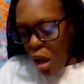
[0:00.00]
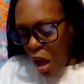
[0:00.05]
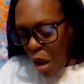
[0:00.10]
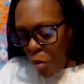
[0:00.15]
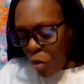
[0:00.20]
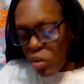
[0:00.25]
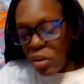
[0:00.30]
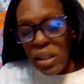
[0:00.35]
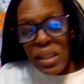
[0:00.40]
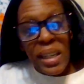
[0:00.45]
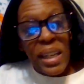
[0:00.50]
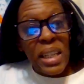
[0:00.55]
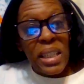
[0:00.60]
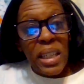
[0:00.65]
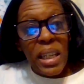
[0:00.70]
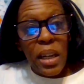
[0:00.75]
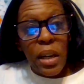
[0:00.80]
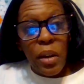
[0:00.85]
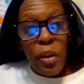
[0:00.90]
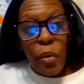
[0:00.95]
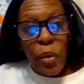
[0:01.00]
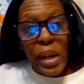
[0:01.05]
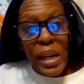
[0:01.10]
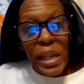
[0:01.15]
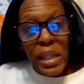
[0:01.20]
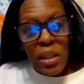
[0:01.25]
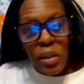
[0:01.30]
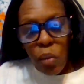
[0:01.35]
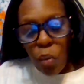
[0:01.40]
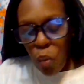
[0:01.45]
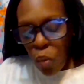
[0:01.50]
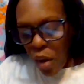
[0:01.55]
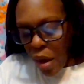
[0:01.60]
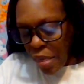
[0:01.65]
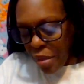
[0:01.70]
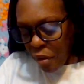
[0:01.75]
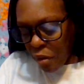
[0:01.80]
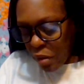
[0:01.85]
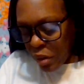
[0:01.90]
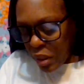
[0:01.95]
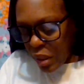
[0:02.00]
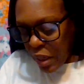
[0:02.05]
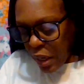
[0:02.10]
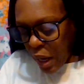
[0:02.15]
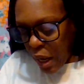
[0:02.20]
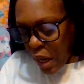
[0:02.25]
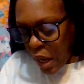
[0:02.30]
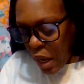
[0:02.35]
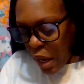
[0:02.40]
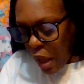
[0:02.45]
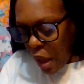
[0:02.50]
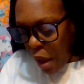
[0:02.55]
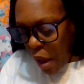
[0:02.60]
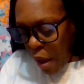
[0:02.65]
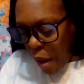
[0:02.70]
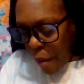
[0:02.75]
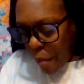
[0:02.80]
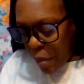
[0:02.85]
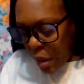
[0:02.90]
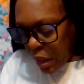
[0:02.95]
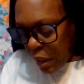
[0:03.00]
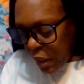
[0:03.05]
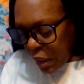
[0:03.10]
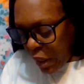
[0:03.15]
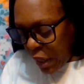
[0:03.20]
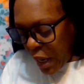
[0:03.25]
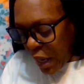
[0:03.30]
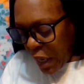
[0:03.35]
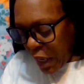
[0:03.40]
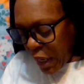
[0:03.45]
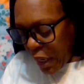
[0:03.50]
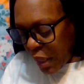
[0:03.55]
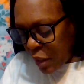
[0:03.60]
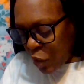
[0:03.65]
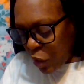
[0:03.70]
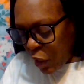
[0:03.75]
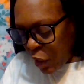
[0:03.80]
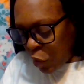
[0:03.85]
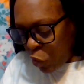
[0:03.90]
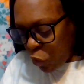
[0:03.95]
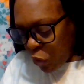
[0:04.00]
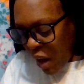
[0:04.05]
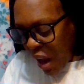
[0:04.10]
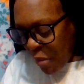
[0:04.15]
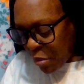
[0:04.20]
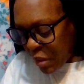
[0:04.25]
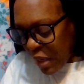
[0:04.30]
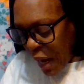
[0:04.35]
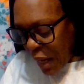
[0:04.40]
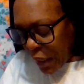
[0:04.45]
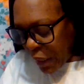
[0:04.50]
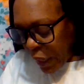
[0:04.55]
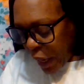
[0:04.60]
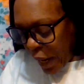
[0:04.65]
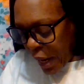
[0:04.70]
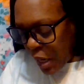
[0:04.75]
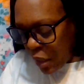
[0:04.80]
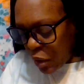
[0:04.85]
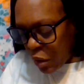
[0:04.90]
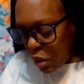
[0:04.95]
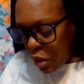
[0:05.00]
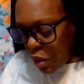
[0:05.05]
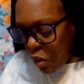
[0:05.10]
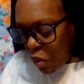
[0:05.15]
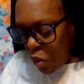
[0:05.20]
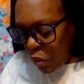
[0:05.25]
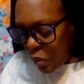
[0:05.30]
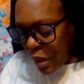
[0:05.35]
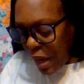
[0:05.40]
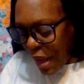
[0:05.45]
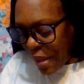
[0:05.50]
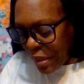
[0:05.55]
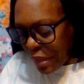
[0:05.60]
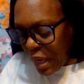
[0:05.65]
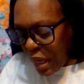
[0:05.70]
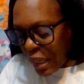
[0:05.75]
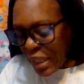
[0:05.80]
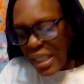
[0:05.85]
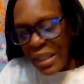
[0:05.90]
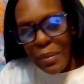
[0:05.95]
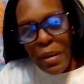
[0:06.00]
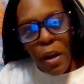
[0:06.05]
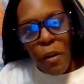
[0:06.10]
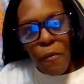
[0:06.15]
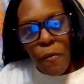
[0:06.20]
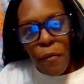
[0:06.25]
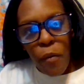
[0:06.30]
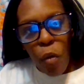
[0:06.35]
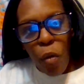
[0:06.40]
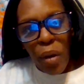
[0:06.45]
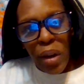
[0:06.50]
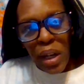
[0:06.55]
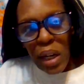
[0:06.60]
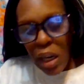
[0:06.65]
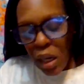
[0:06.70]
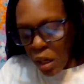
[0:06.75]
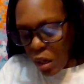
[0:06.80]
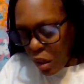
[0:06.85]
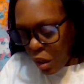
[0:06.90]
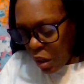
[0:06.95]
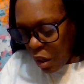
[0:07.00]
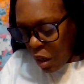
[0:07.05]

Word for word: almost 60 degrees weather today. But it gets, it drops at night. So, I think it's about 40,